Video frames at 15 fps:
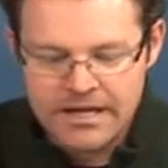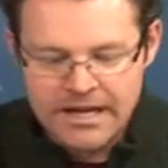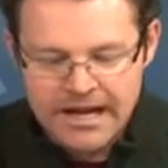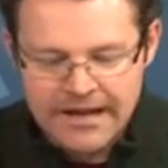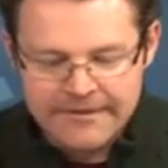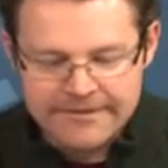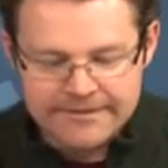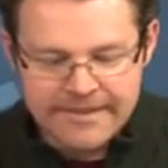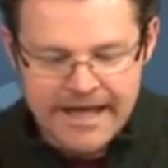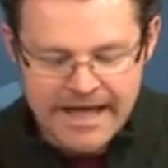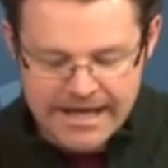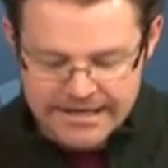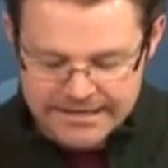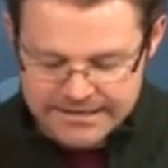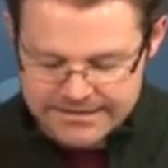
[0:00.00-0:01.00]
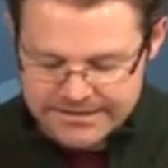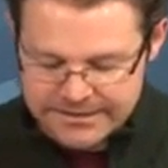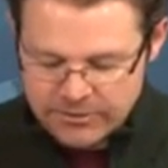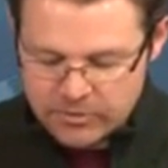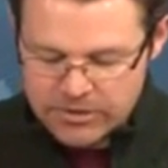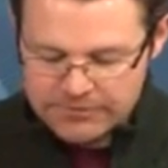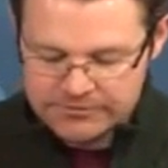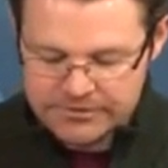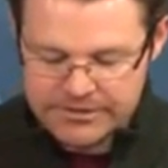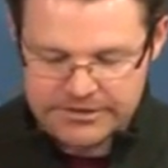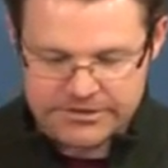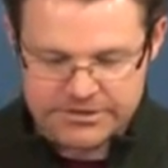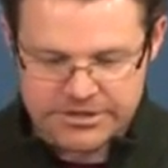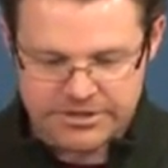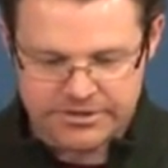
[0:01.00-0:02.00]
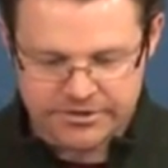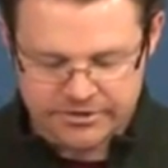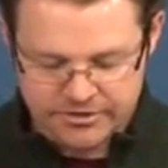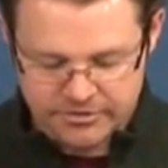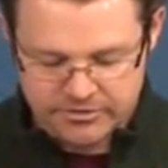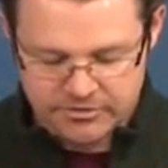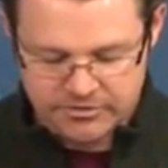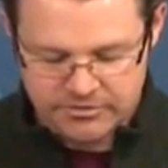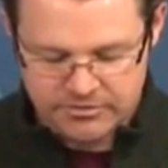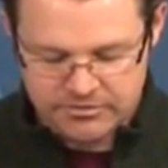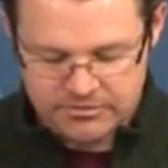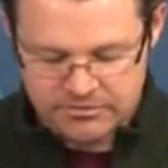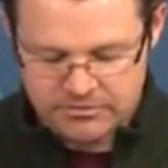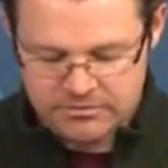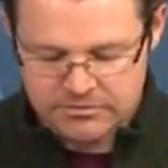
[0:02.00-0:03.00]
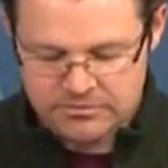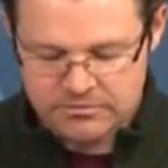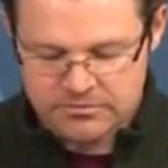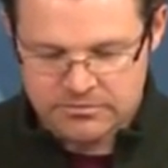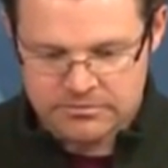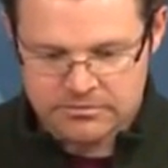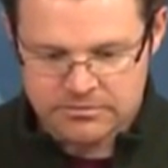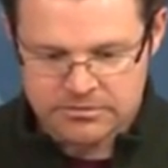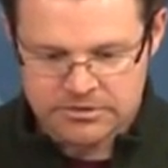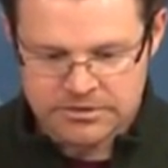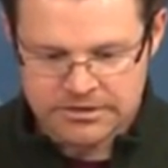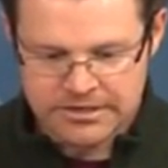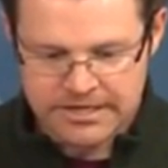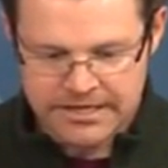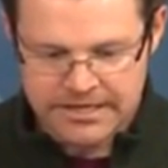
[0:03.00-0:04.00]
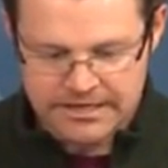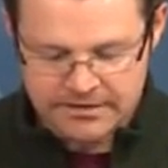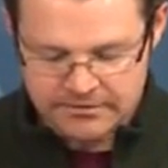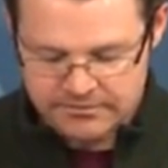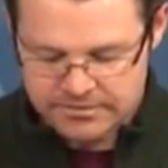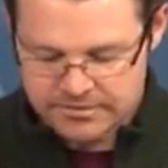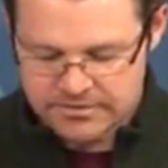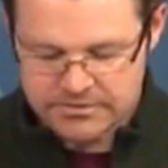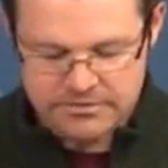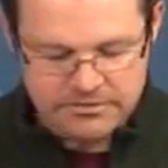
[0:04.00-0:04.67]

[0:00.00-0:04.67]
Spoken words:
And that is equivalent to count